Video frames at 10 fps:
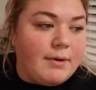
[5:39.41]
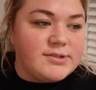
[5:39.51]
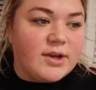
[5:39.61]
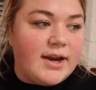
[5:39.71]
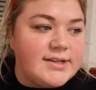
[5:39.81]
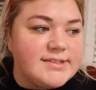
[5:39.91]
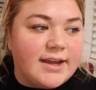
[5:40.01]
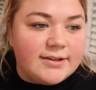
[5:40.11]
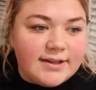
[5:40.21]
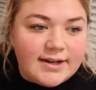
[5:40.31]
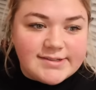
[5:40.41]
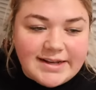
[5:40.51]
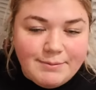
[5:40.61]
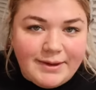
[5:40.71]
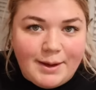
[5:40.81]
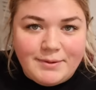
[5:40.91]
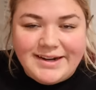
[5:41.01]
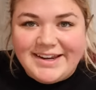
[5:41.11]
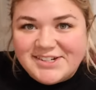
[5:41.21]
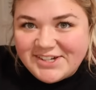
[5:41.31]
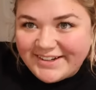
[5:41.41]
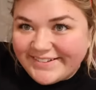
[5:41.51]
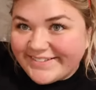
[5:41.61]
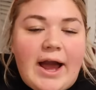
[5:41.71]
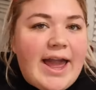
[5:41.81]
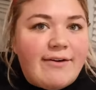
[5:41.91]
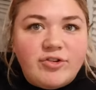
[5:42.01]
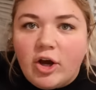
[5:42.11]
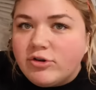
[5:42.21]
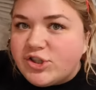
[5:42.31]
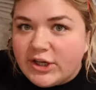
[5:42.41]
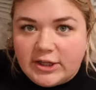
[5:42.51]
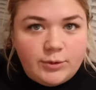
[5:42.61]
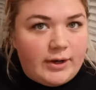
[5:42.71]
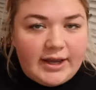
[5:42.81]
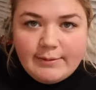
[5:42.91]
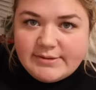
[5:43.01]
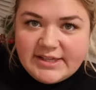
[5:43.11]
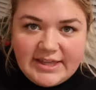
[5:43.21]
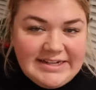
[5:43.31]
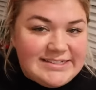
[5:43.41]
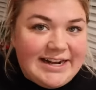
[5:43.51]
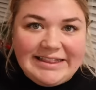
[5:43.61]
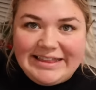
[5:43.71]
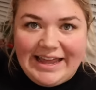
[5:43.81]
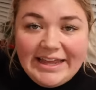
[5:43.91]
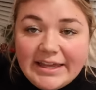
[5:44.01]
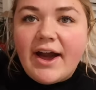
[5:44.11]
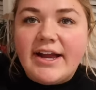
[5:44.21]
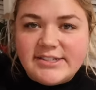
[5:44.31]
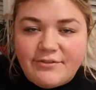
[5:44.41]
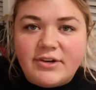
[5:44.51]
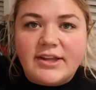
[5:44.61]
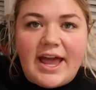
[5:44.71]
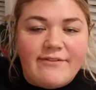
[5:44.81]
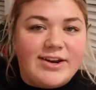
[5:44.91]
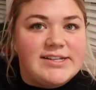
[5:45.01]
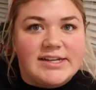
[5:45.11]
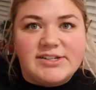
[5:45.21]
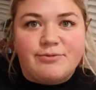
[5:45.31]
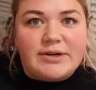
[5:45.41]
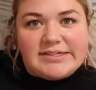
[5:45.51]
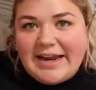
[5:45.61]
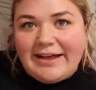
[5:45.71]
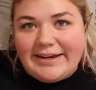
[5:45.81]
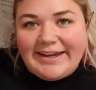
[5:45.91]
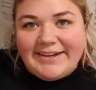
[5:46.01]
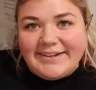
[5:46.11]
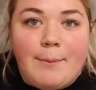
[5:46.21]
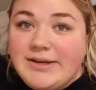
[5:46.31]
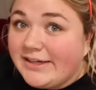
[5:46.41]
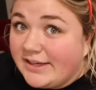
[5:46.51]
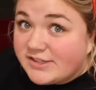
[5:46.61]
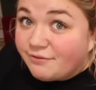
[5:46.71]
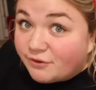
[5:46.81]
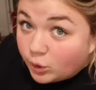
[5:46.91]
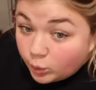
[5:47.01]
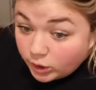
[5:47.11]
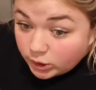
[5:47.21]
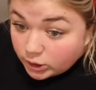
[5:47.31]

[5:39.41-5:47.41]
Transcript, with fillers: I'm also kind of scared that it's gonna become an addiction. I have no chill when it comes to things that I like. I definitely have an addictive personality. I'm addicted to food.